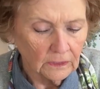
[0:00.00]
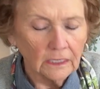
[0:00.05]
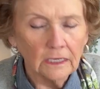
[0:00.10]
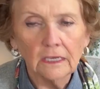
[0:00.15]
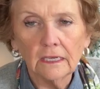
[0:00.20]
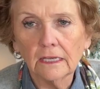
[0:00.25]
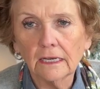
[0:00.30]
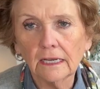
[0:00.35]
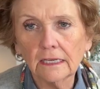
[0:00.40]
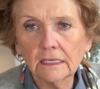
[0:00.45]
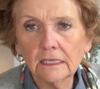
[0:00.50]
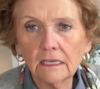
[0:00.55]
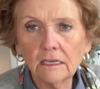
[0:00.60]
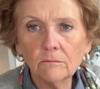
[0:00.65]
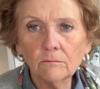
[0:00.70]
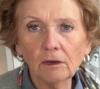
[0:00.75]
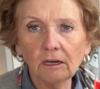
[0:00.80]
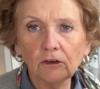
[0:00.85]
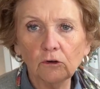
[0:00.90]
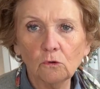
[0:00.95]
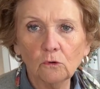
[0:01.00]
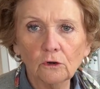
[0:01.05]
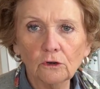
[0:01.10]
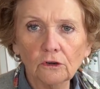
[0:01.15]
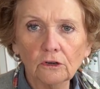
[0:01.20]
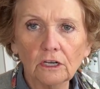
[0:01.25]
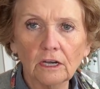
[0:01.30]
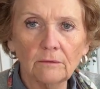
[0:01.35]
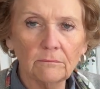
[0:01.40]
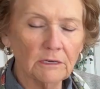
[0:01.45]
And I heat my 1/4
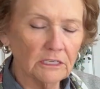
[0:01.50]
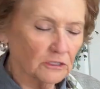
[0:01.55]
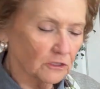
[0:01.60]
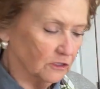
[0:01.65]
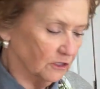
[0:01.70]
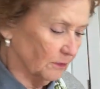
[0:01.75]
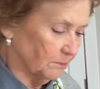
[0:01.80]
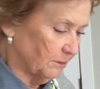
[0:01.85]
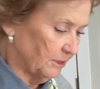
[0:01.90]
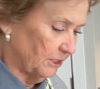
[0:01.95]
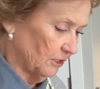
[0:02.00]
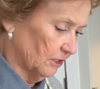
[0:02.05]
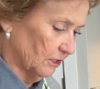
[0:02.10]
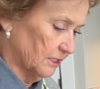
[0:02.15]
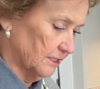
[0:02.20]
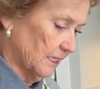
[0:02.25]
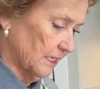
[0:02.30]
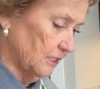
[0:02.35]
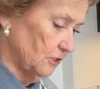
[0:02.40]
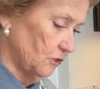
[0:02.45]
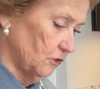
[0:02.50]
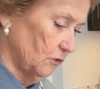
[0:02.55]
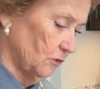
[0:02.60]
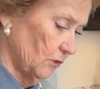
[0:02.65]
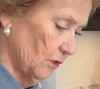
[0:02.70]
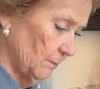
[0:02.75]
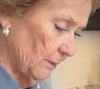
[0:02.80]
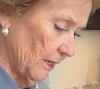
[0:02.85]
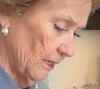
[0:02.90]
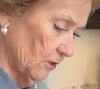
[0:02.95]
cup measuring cup in here because I do
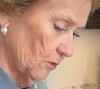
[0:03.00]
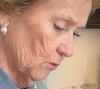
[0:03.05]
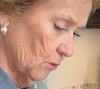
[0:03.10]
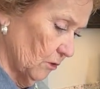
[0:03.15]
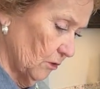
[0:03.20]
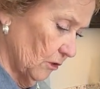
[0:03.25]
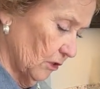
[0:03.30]
about a 1/4